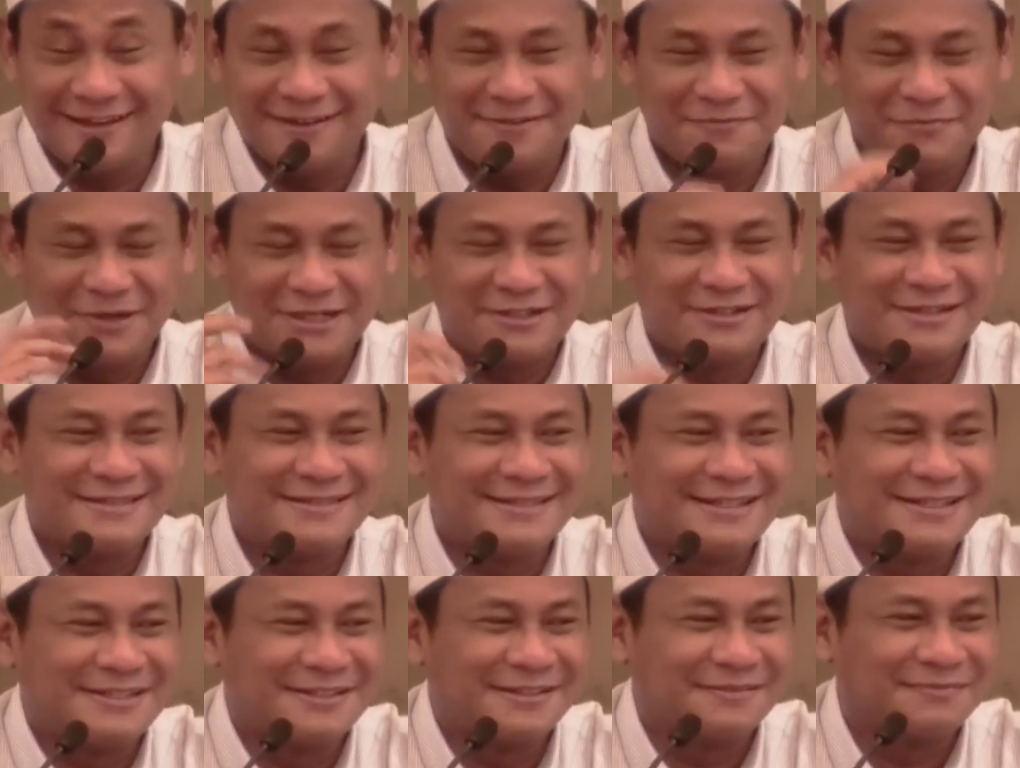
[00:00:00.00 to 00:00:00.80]
My
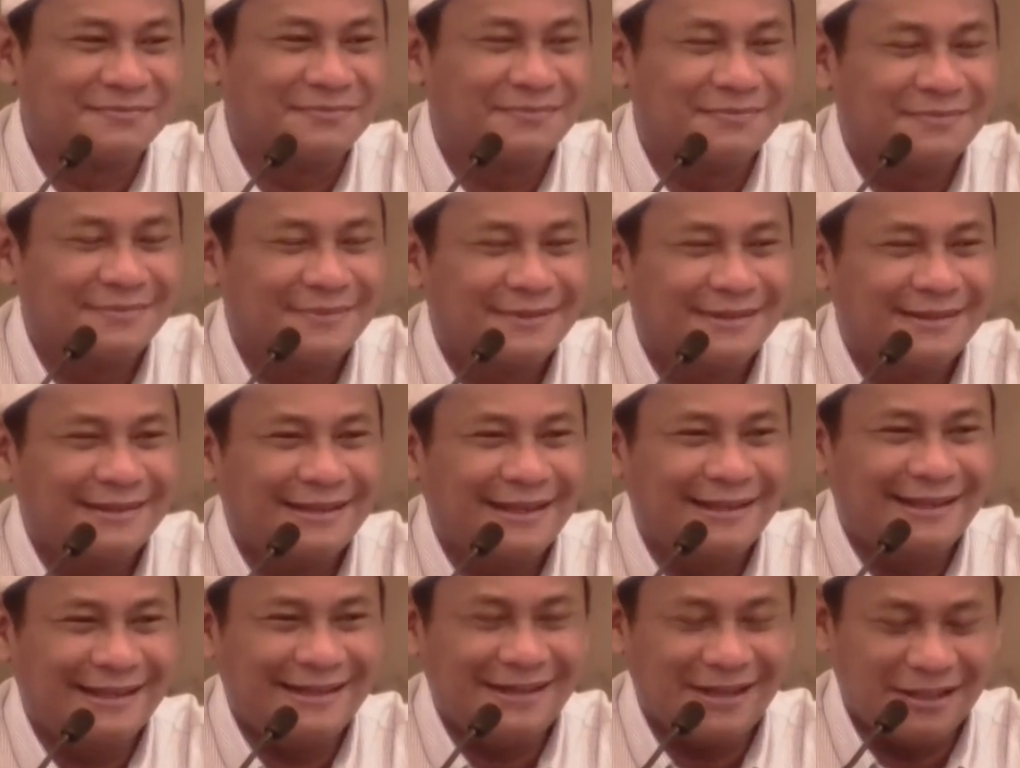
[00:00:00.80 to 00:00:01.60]
translation.
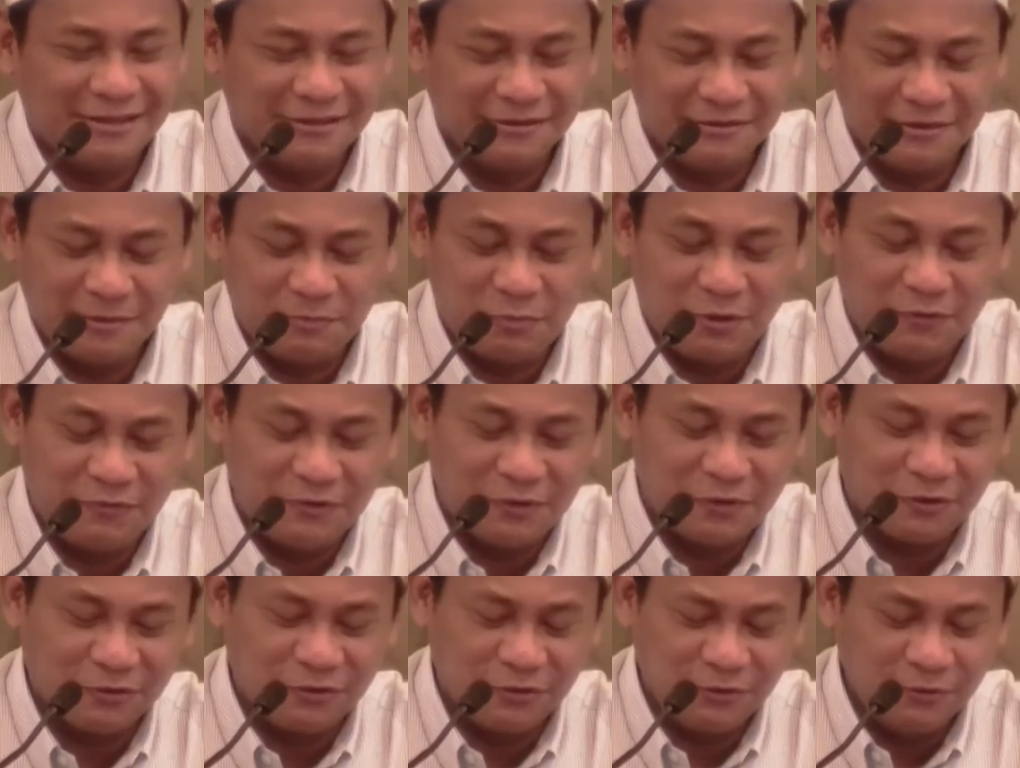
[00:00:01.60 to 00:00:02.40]
And then the
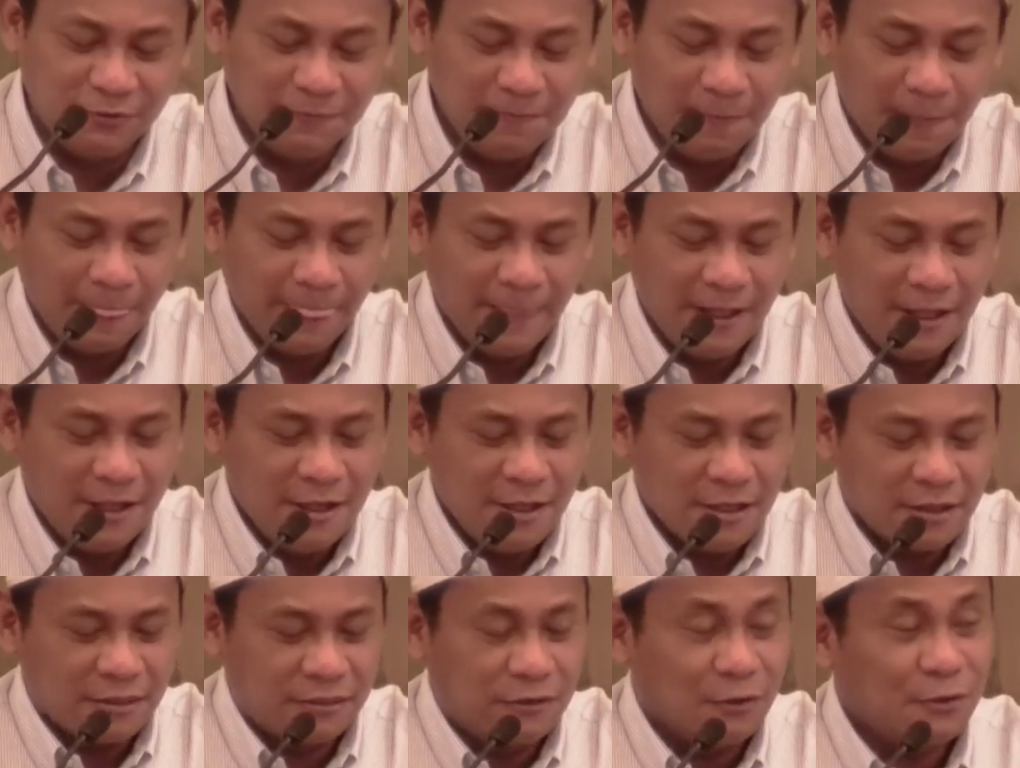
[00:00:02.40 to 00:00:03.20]
Prophet continued,
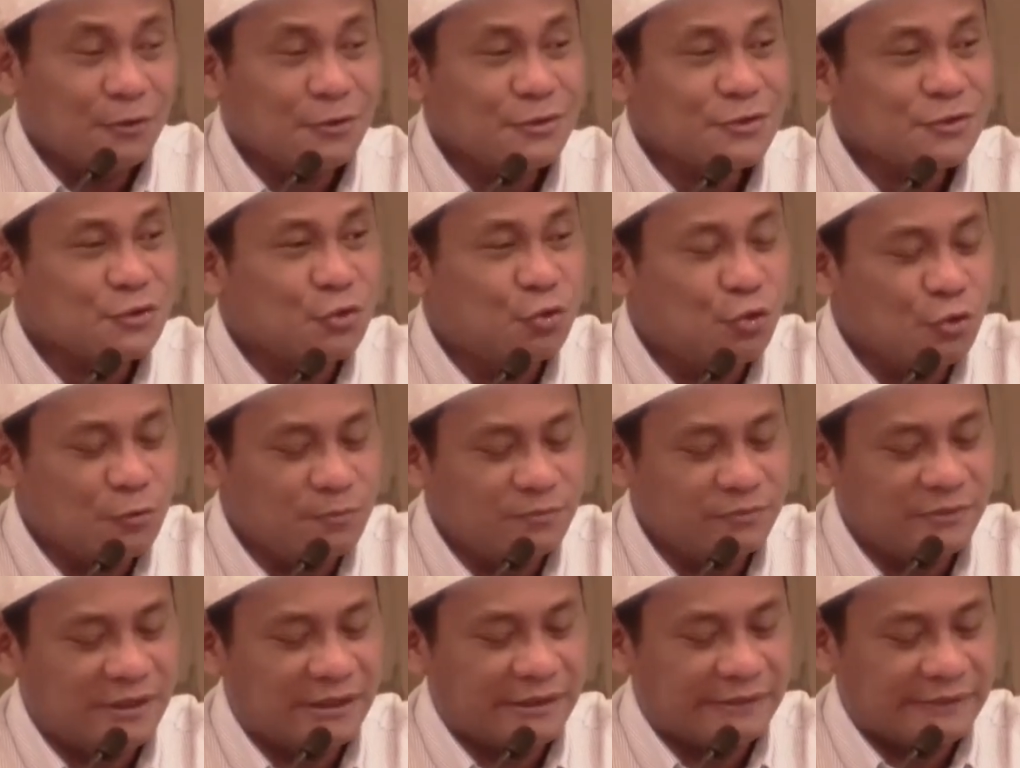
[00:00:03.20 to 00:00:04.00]
those
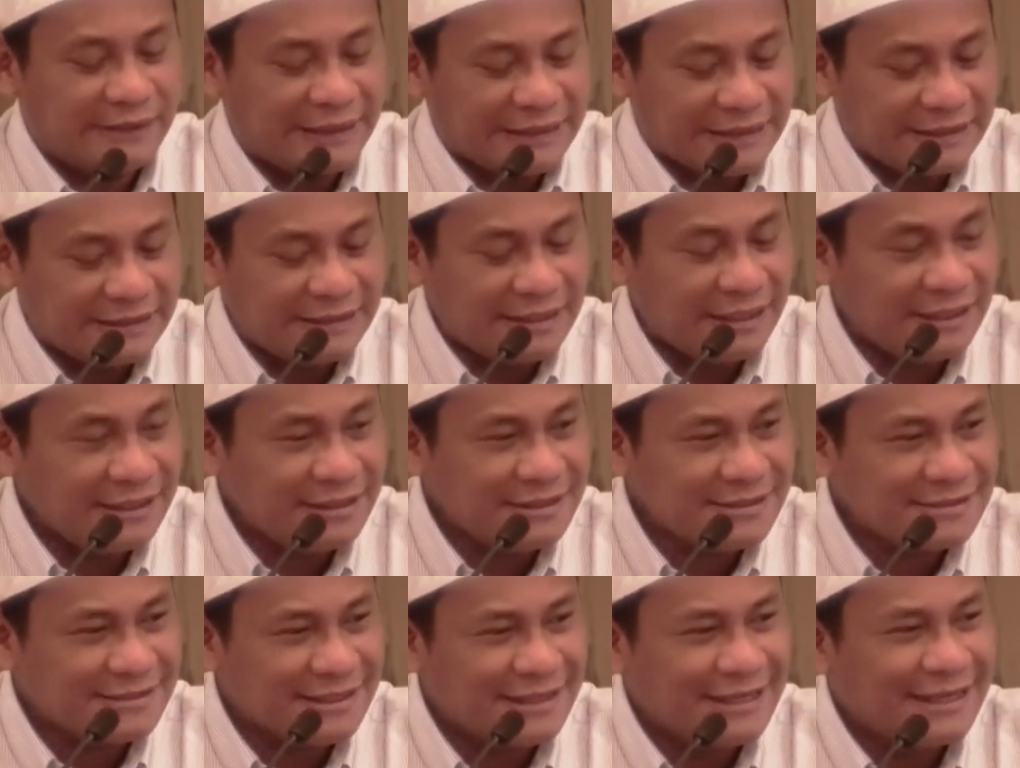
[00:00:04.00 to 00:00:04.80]
whom they
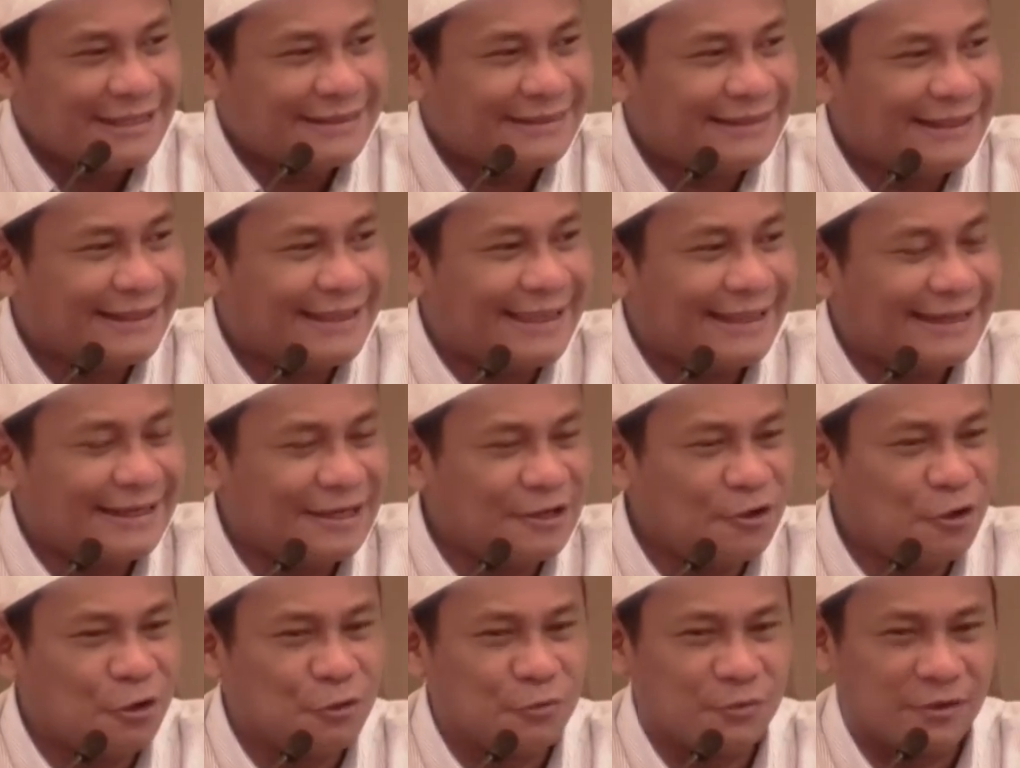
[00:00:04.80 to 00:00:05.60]
recognize, they get
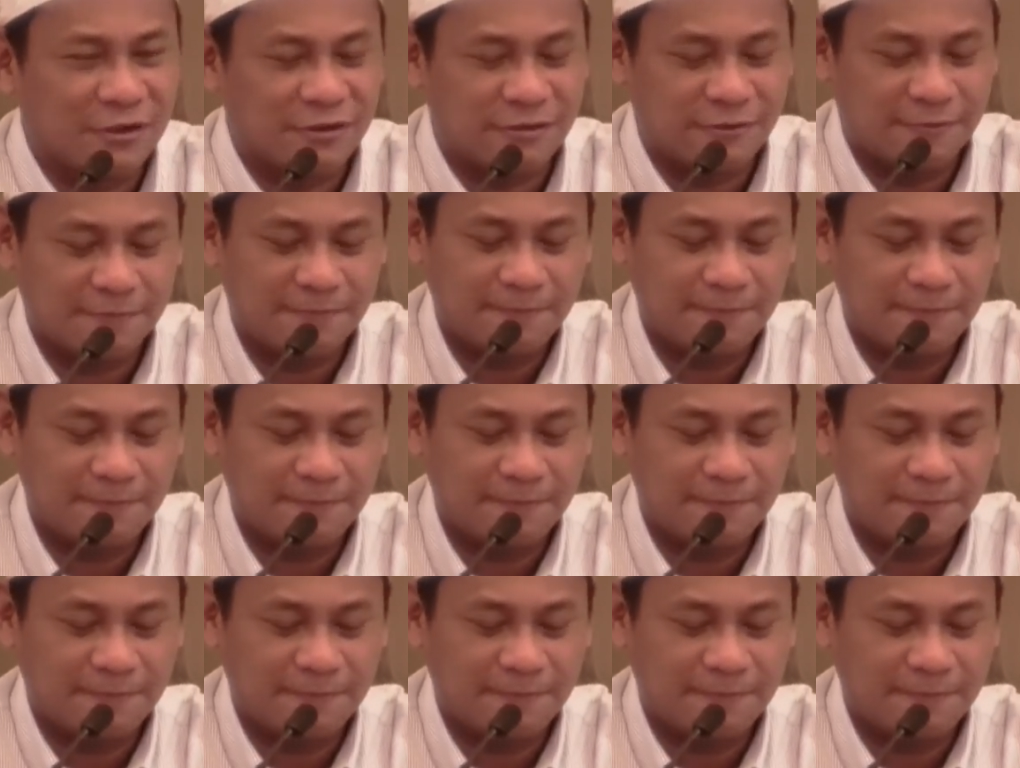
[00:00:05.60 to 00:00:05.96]
along with.